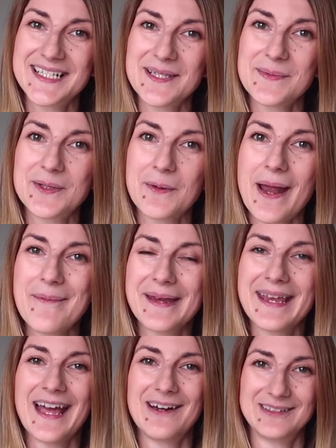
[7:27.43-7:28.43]

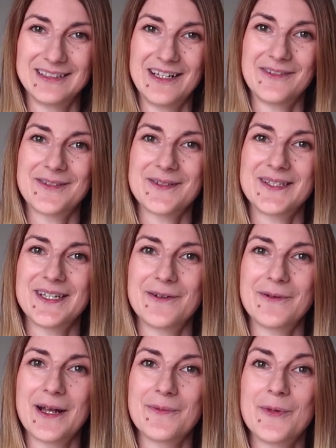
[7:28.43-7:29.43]
subscribing. I would love to see you
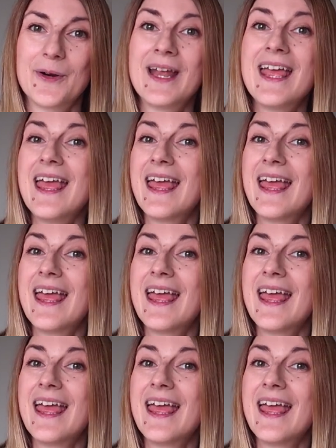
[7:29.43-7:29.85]
around more.